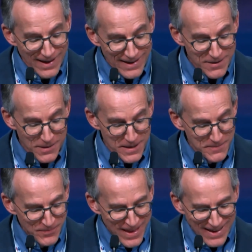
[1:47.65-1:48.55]
Anyway,
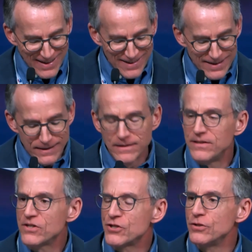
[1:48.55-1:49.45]
in
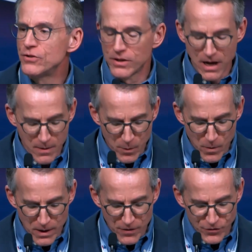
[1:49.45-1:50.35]
addition to
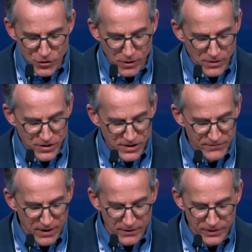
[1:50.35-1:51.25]
Commonwealth, Charles is
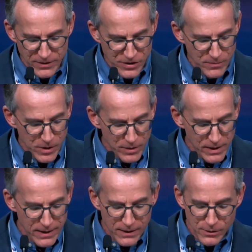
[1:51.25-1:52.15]
involved in his
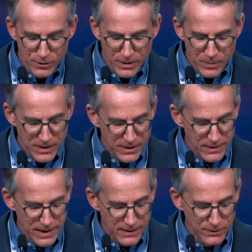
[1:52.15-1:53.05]
community, including being
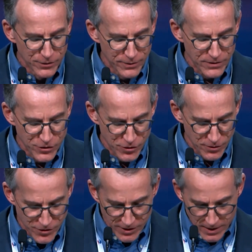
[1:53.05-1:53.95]
an elder in his
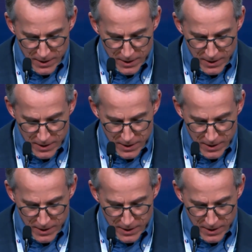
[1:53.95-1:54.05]
church.